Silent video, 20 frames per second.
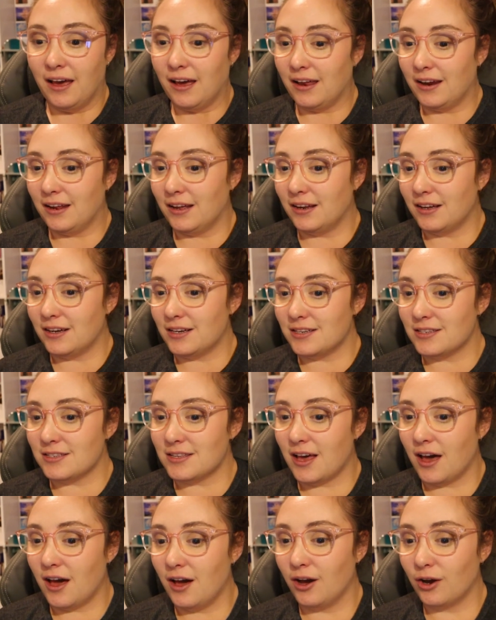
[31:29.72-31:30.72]
And it
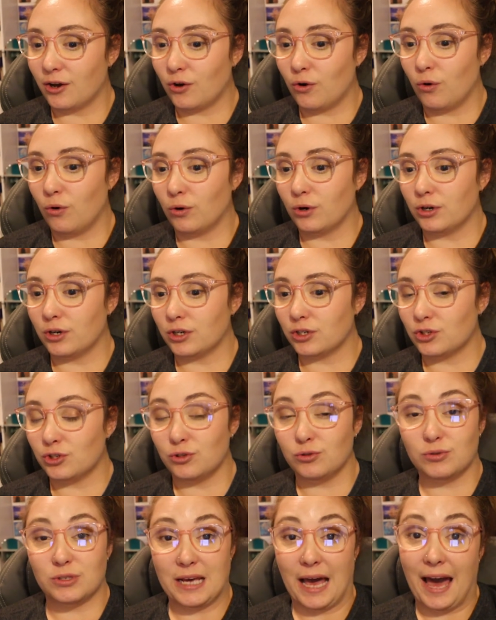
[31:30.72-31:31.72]
is quarter
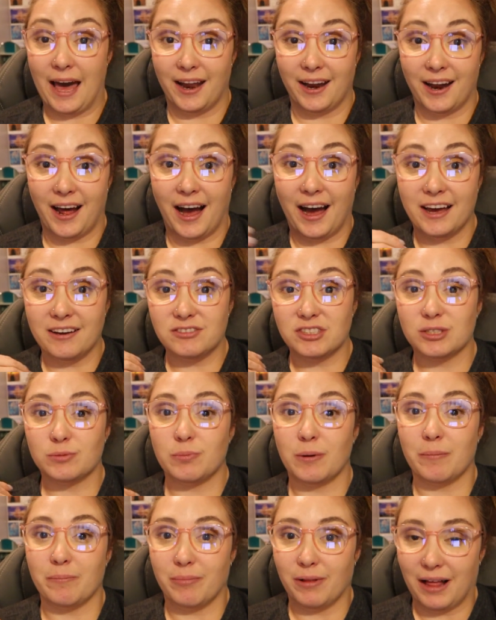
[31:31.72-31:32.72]
to ten. I've just
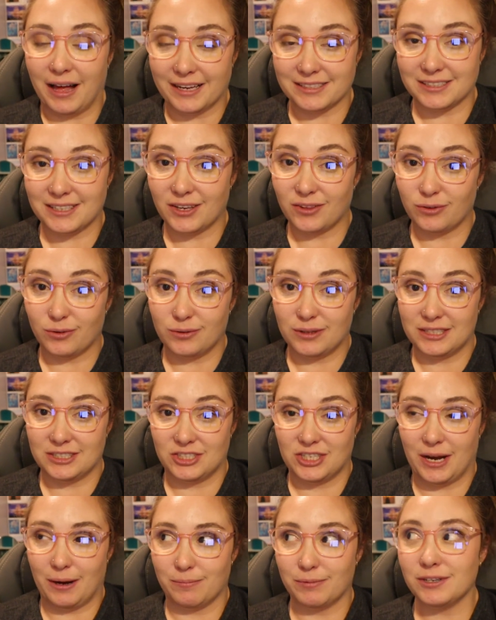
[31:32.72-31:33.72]
been blasting through
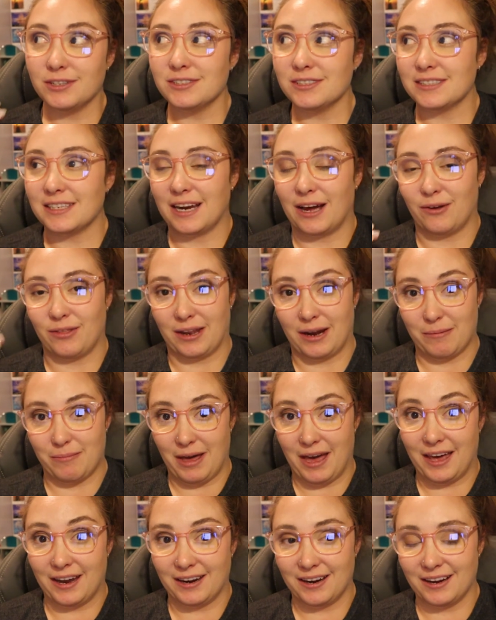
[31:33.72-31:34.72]
these chapters now that I'm
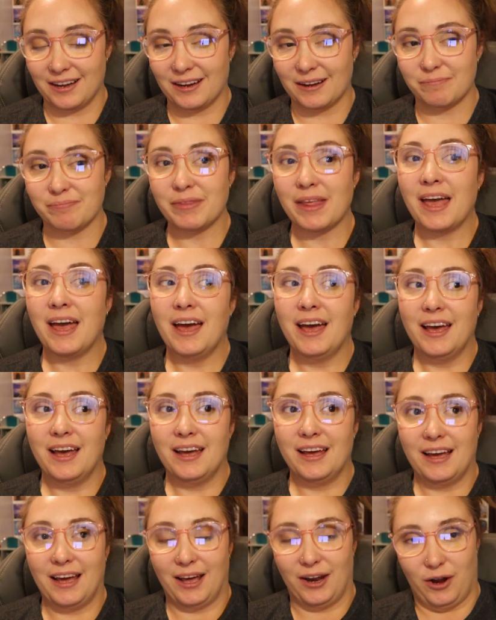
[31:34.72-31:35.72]
editing
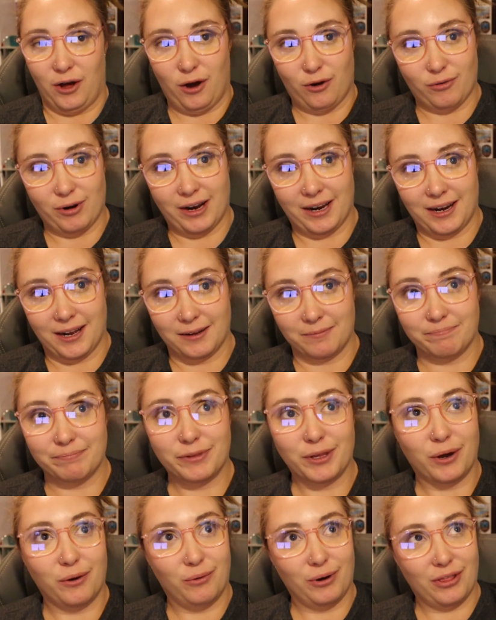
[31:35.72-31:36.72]
and not writing.
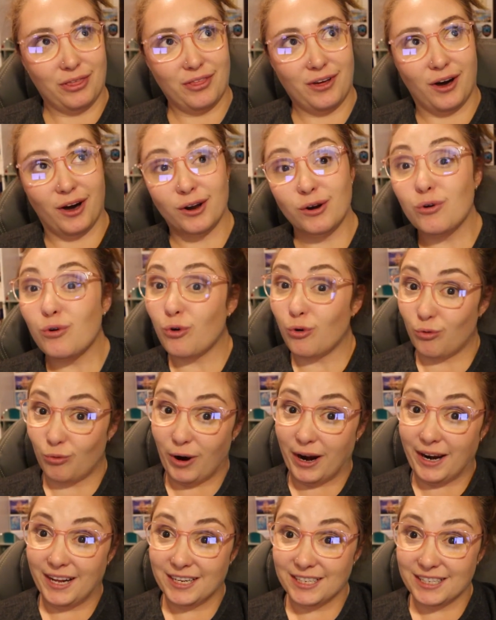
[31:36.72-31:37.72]
Who would have thought
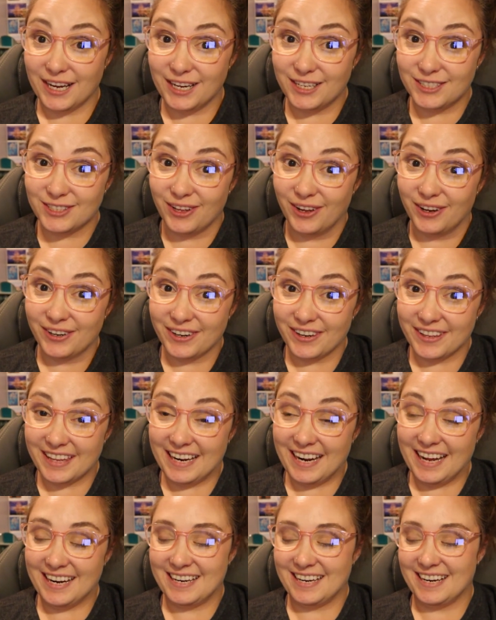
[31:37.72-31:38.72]
writing takes longer
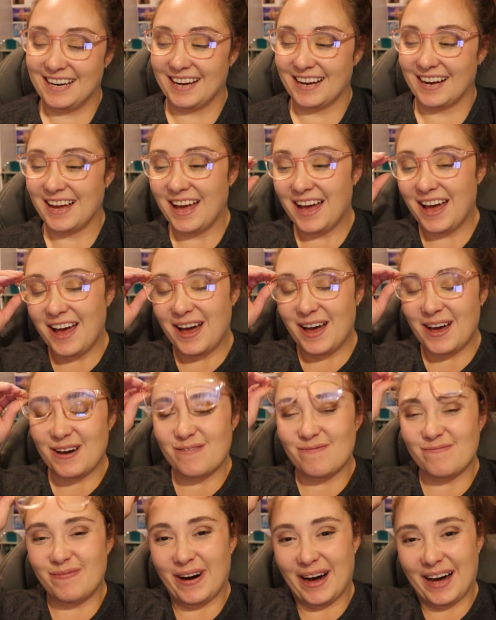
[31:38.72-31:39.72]
than editing?
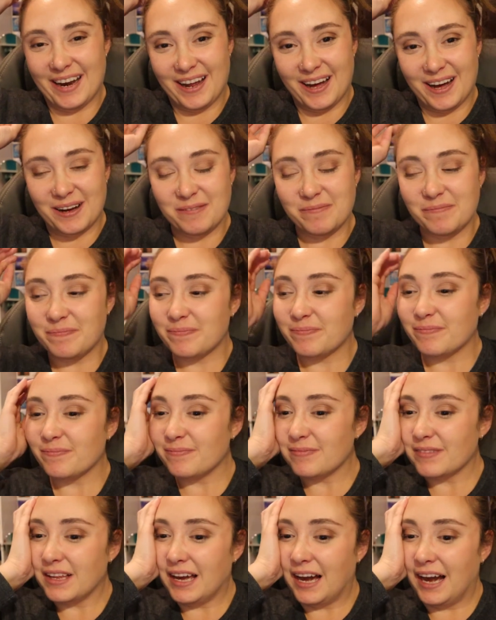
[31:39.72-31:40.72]
But um,
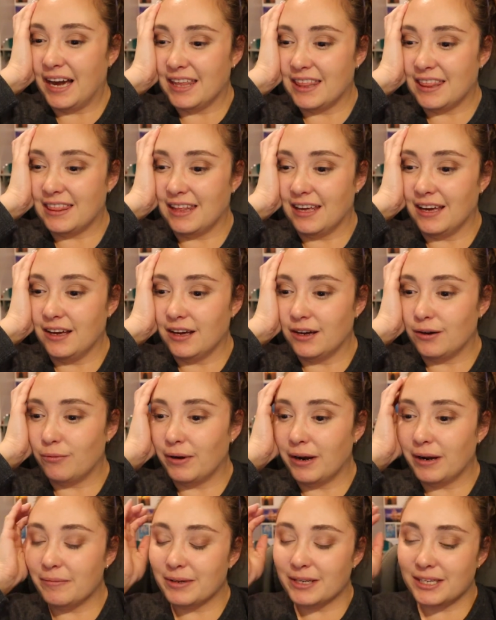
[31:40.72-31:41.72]
I think
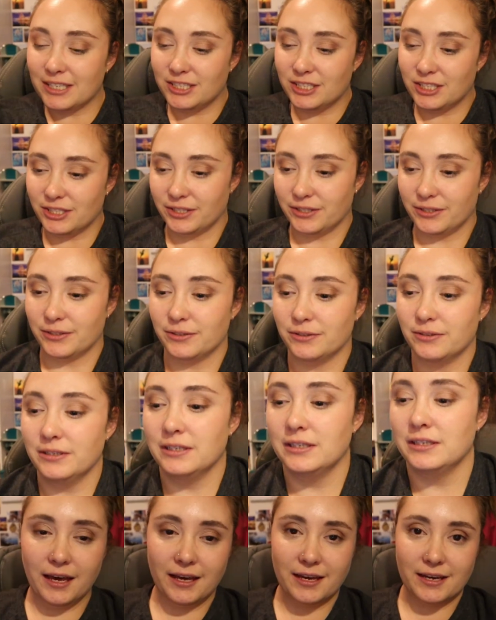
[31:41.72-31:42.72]
what I'm gonna do
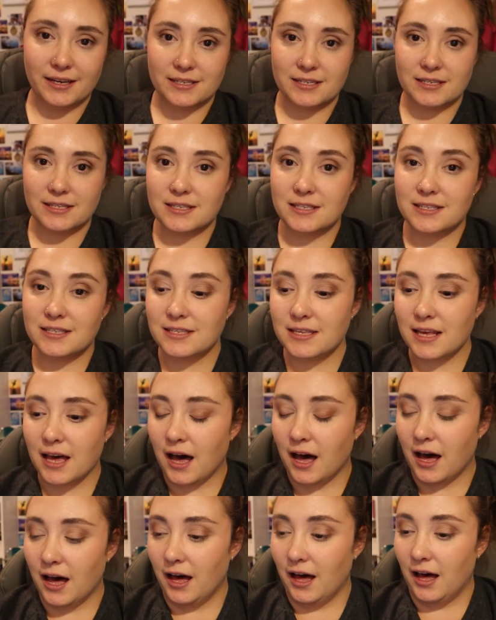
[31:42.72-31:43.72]
is
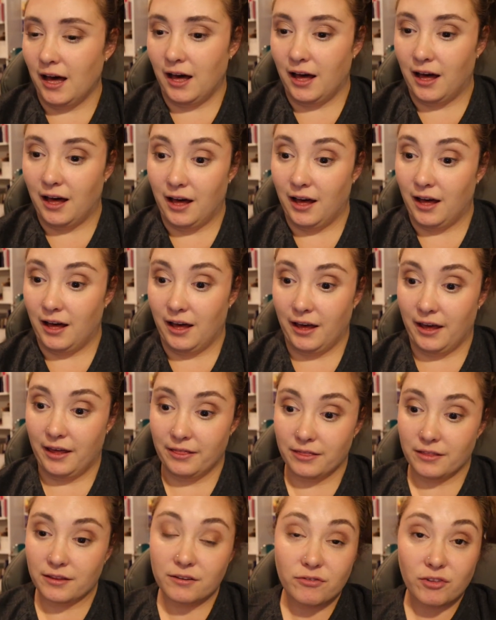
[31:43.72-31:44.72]
uh,
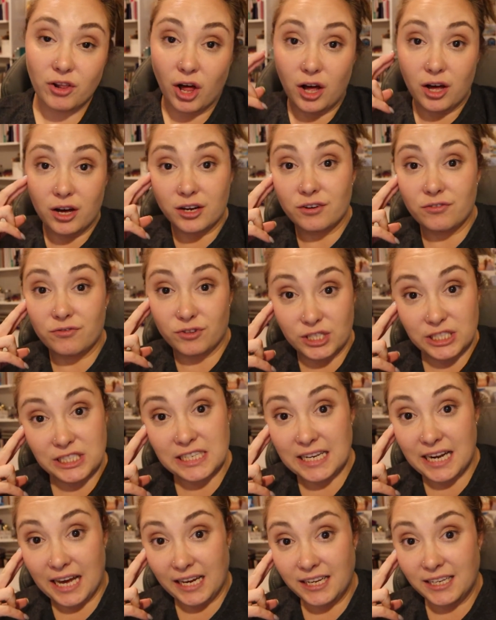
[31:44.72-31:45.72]
end the vlog for
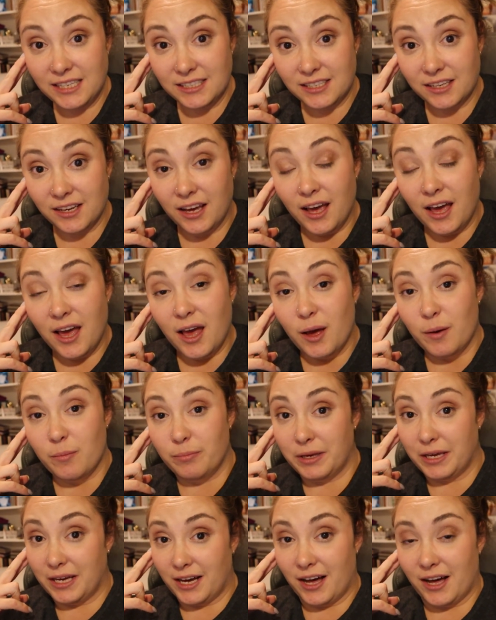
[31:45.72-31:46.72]
tonight
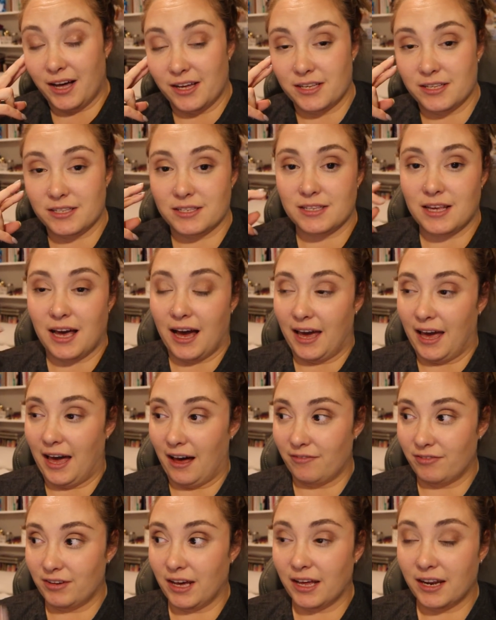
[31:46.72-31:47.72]
because I
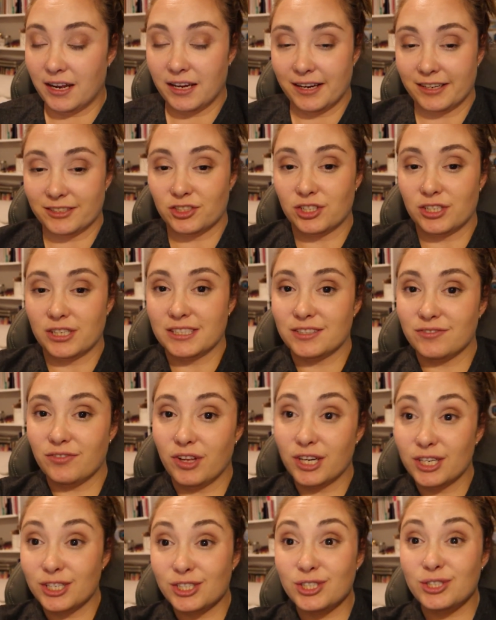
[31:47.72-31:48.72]
have to edit yesterday's
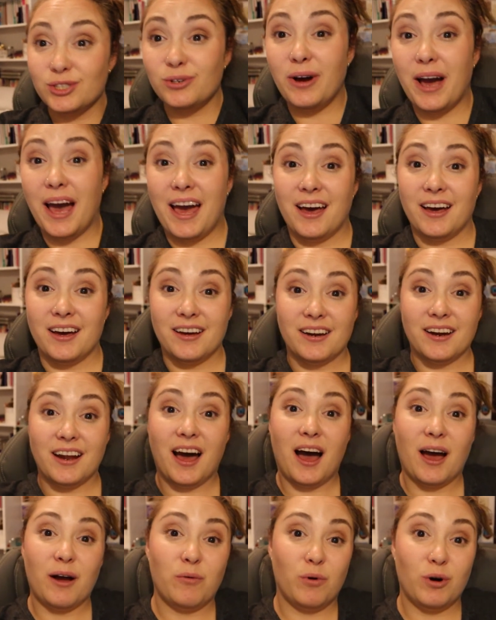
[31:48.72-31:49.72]
vlog too, and
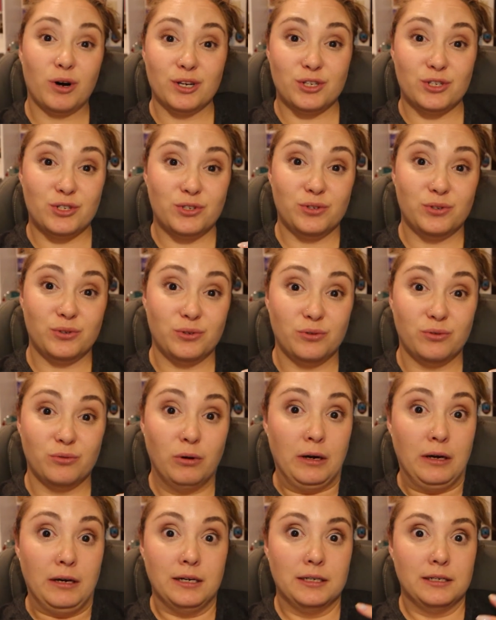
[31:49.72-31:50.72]
I want
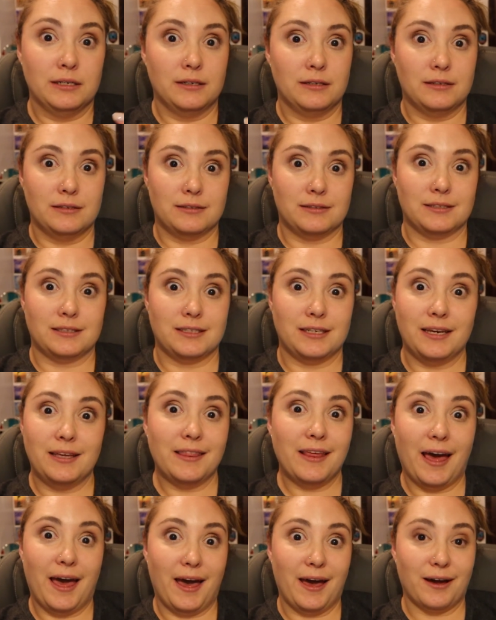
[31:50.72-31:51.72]
to see
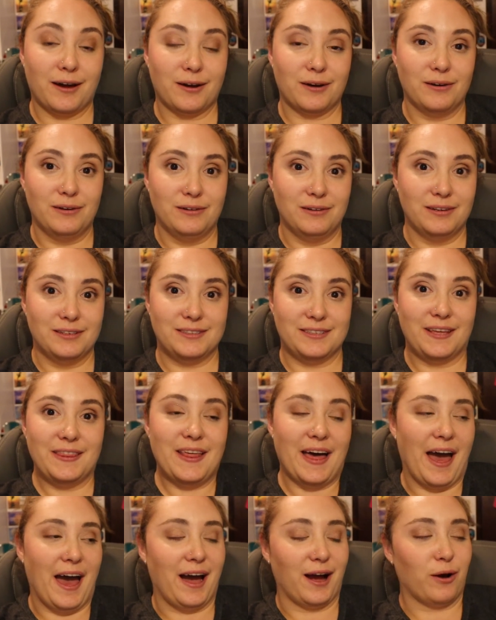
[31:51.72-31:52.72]
the heck, see
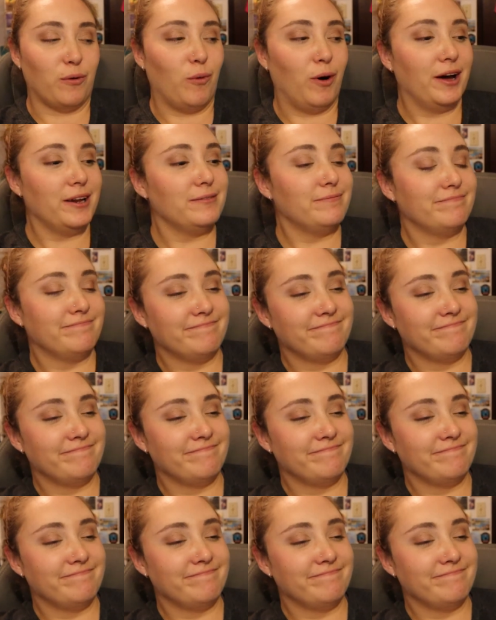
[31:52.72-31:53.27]
the heck what?